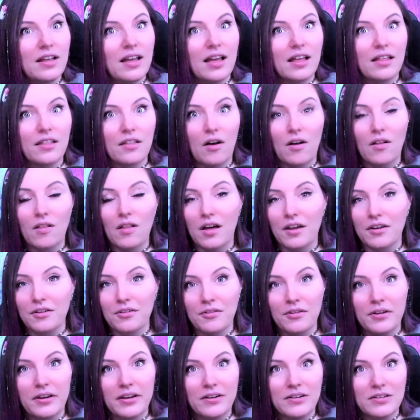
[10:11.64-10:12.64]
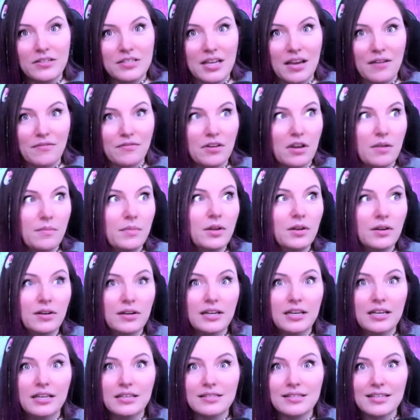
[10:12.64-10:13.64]
a lot of creators have
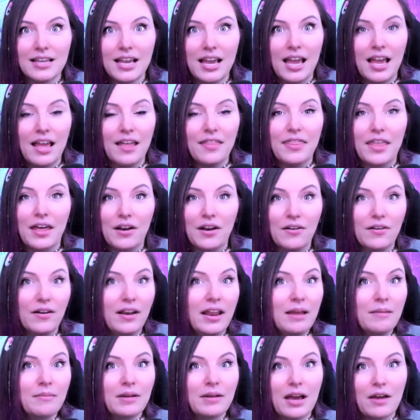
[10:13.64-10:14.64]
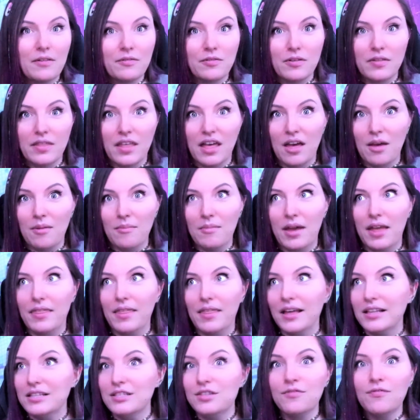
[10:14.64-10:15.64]
communities that are named after them,
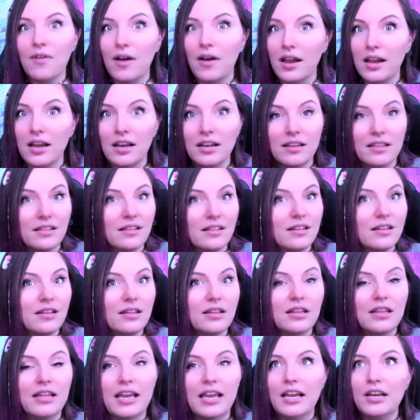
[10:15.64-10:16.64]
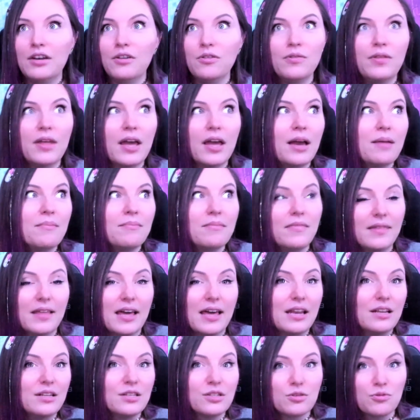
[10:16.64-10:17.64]
and that's fine. They do them.
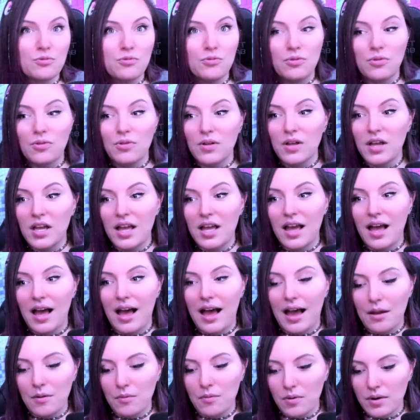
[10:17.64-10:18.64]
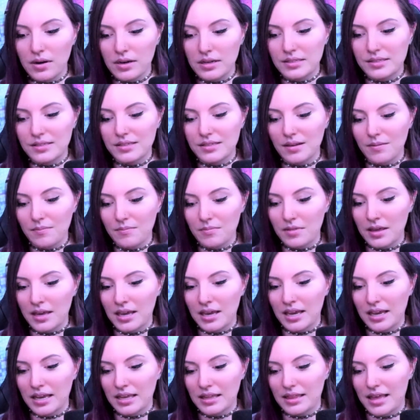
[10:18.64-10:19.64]
That is cool. I wanted
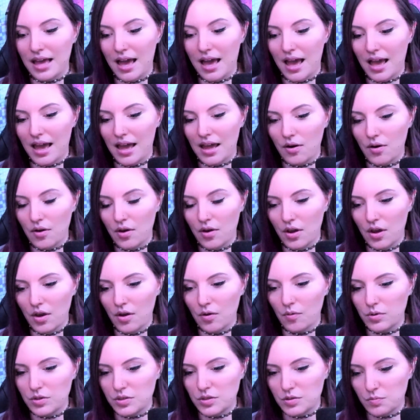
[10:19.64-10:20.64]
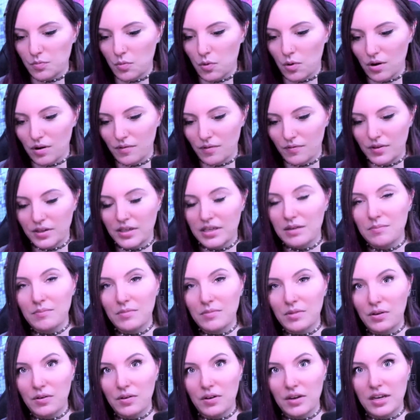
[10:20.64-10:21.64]
something that was more of a
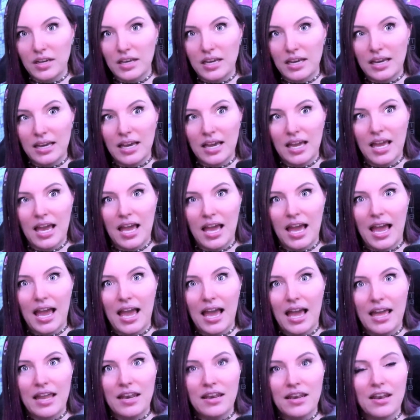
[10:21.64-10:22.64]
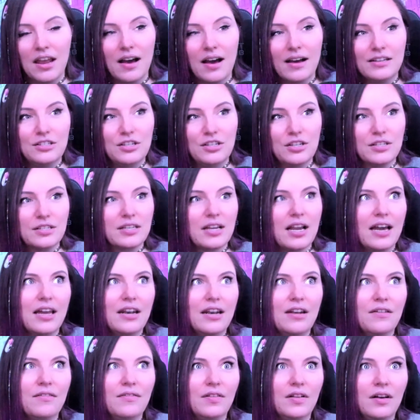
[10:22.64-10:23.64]
community and not just
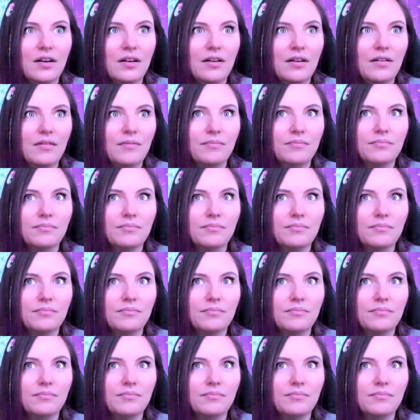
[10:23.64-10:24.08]
kind of a